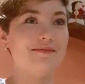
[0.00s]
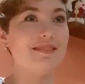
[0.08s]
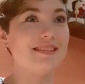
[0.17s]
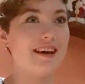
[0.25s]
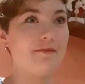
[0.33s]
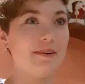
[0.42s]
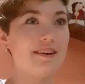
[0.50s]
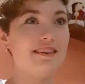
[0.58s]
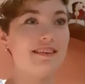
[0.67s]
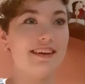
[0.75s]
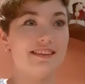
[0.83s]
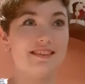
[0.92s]
is Emma,
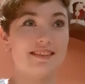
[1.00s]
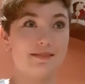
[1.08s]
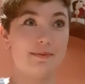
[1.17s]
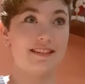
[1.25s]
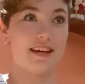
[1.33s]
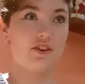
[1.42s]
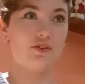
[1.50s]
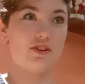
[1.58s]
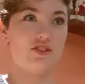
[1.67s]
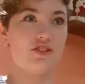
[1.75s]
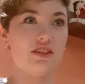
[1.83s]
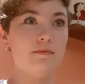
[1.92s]
and this is my dad,
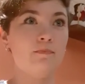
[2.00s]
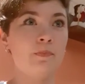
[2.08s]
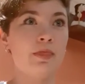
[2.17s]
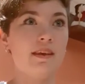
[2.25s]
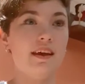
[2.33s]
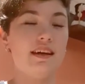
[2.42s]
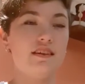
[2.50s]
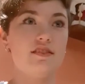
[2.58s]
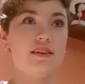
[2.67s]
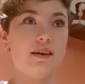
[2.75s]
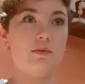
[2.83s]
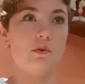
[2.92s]
Christian, and
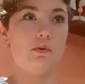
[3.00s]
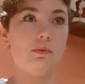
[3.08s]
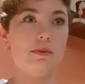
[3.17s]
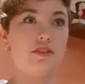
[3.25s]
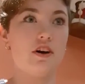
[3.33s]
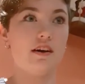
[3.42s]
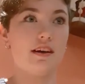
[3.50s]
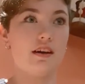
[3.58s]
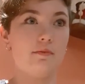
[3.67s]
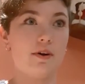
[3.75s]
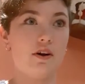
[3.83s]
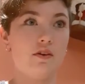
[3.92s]
today we will be talking
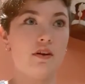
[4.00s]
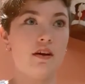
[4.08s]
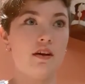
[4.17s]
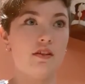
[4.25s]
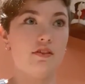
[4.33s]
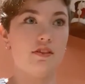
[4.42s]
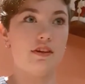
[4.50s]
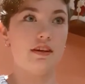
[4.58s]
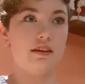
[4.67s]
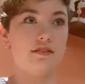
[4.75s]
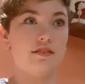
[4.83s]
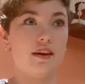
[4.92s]
about
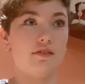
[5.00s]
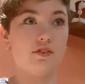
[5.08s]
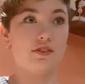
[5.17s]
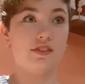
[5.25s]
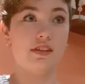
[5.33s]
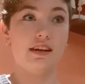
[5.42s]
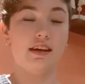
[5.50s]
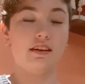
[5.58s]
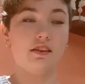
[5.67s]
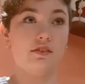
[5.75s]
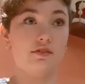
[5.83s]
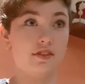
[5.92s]
the diversity and
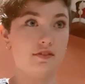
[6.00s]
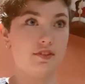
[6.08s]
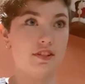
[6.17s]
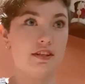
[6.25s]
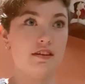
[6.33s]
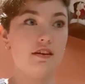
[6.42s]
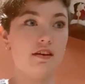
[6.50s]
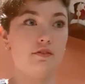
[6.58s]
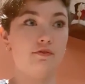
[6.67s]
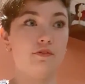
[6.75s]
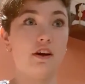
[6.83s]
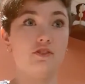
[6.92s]
inclusivity
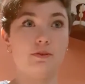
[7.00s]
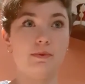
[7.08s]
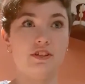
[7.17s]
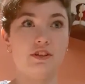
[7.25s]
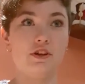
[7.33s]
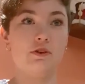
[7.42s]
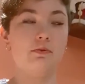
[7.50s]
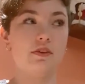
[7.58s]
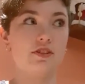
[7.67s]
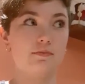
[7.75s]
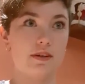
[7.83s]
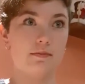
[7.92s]
of LGBTQ
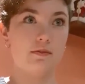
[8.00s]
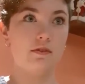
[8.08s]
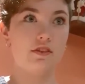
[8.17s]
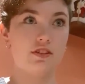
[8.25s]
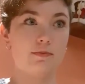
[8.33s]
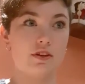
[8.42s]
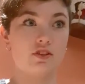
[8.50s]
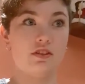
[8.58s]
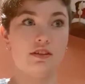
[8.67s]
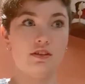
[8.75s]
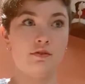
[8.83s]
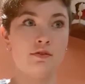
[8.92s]
plus people,
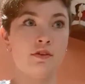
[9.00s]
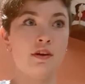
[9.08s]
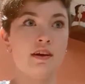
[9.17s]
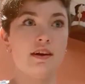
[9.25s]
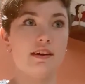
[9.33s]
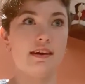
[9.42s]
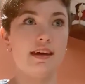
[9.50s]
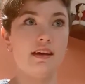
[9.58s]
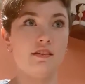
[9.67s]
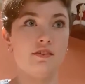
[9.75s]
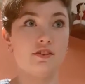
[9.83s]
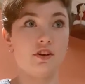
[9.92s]
especially youth, in
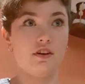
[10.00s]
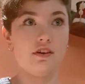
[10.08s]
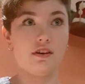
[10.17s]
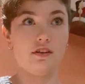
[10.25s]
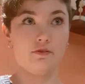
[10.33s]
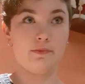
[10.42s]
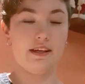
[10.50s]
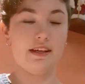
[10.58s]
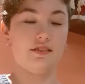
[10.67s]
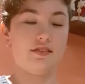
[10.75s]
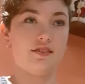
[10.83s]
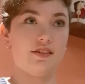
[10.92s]
Canada's current government
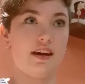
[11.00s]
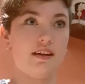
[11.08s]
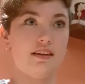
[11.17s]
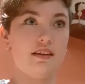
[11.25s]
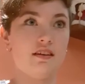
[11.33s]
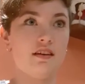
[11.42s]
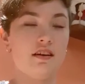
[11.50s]
and society.